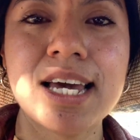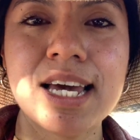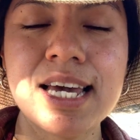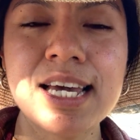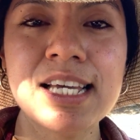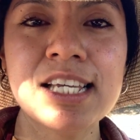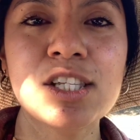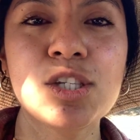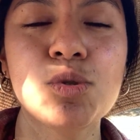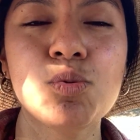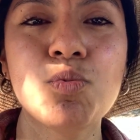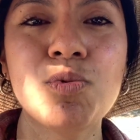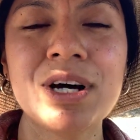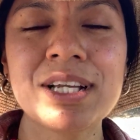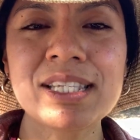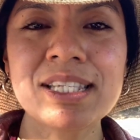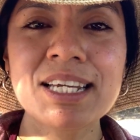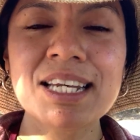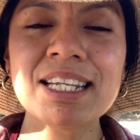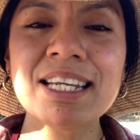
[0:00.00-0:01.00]
is
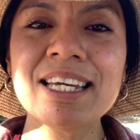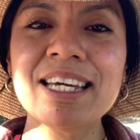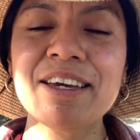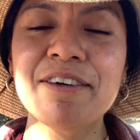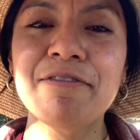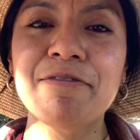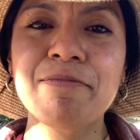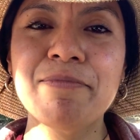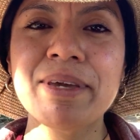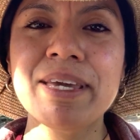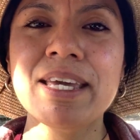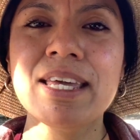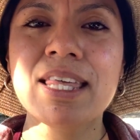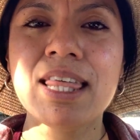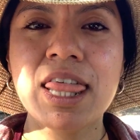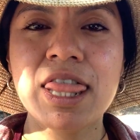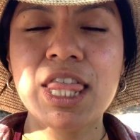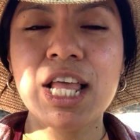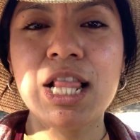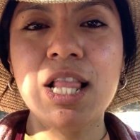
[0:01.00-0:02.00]
what's gonna give me
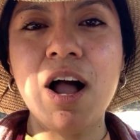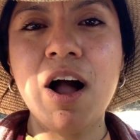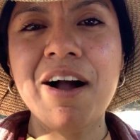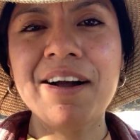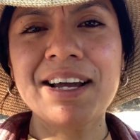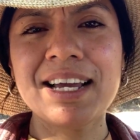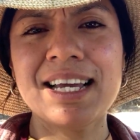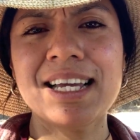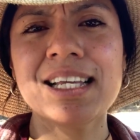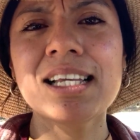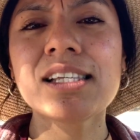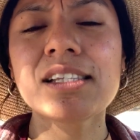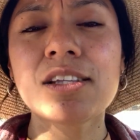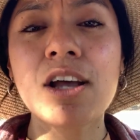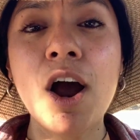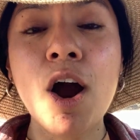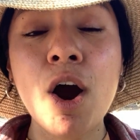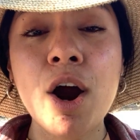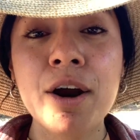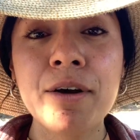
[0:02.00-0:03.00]
the longest
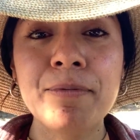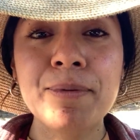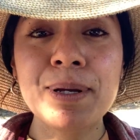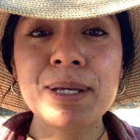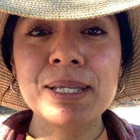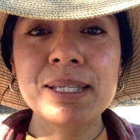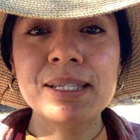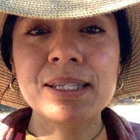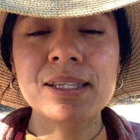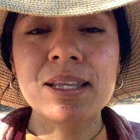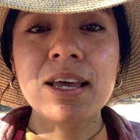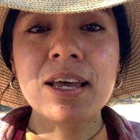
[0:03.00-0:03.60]
harvest